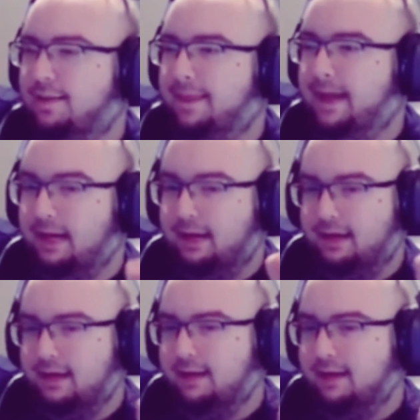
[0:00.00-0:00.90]
And
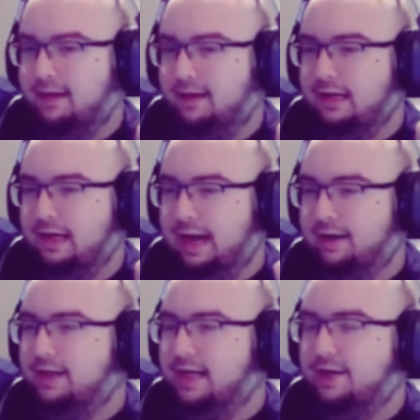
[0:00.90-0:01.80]
out
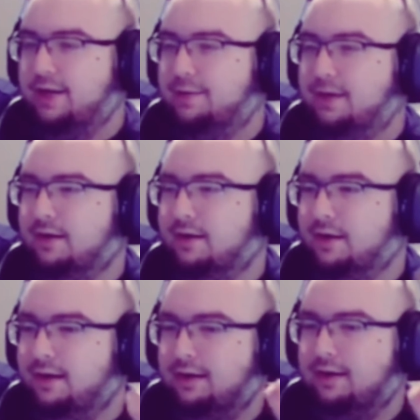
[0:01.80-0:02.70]
of that number,
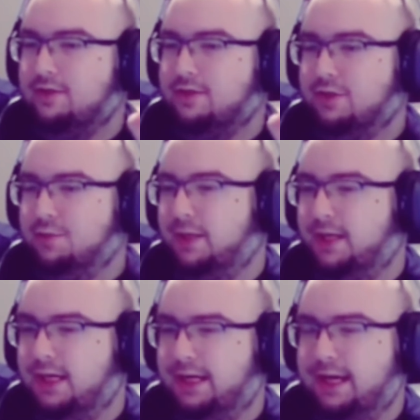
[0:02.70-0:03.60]
there's
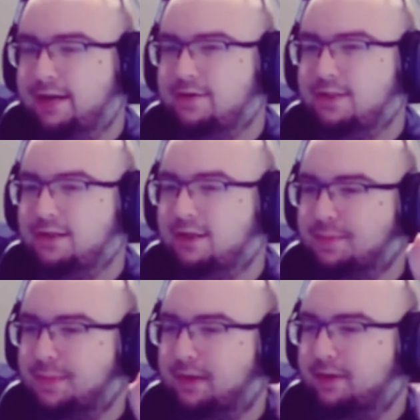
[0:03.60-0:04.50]
duplicate accounts. There's
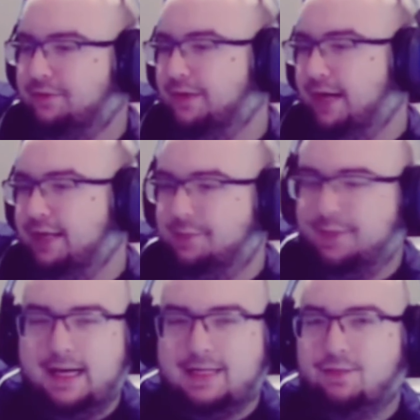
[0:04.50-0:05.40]
people that's forgotten their
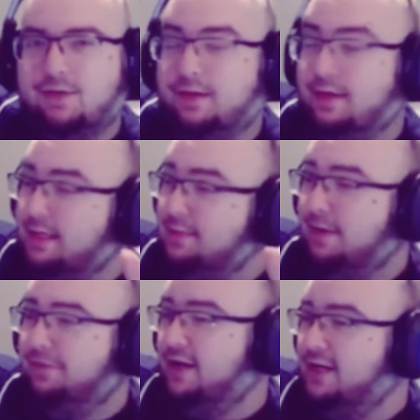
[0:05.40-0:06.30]
password. These
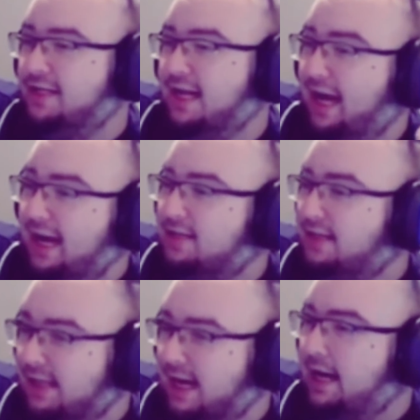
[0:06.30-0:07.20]
motherfuckers that
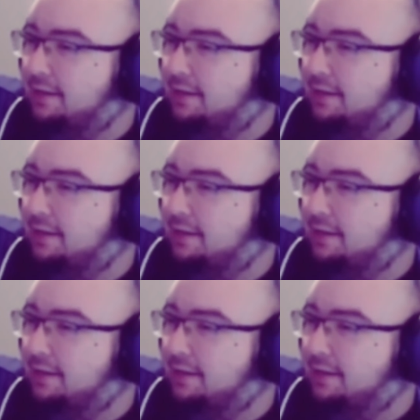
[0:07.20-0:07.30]
actually died,